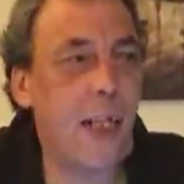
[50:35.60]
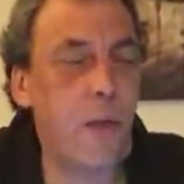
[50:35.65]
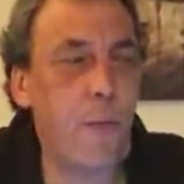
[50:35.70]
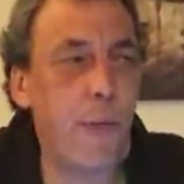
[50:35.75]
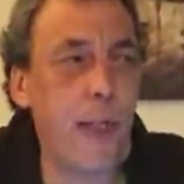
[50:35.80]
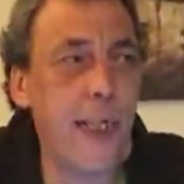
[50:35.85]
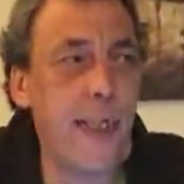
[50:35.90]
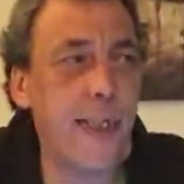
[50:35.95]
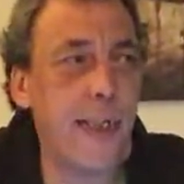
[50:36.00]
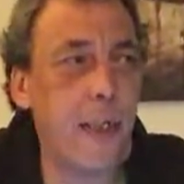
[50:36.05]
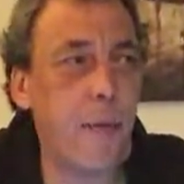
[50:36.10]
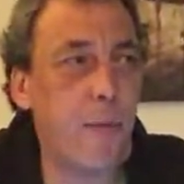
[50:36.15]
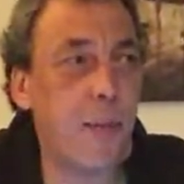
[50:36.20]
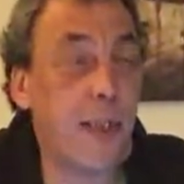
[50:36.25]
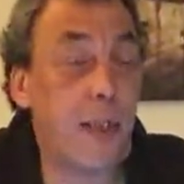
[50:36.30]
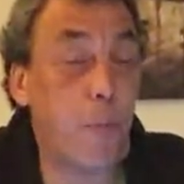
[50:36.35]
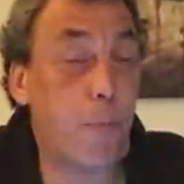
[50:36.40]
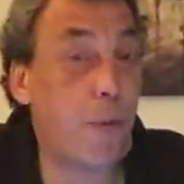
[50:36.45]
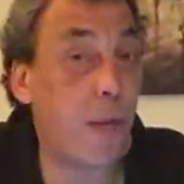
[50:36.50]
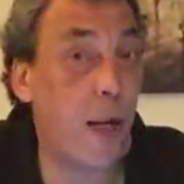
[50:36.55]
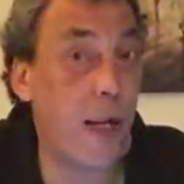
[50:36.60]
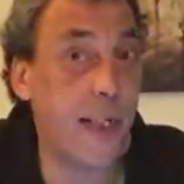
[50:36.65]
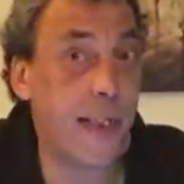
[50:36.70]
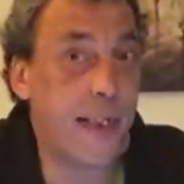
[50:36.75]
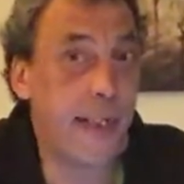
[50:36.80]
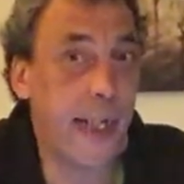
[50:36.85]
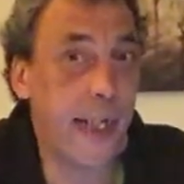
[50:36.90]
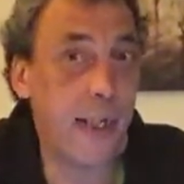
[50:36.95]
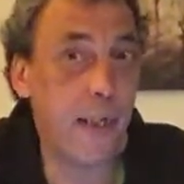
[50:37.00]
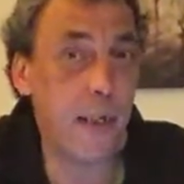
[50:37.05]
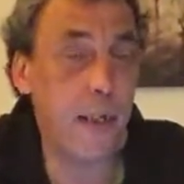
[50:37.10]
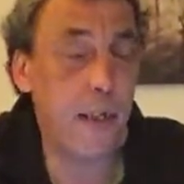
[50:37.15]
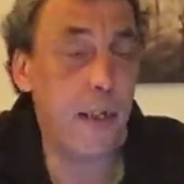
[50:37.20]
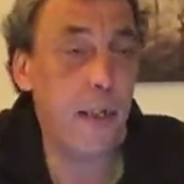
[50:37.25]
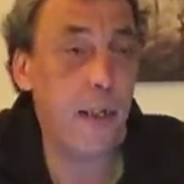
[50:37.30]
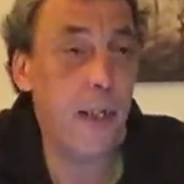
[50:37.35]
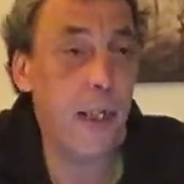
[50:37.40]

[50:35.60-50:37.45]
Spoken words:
And the reason it was surprising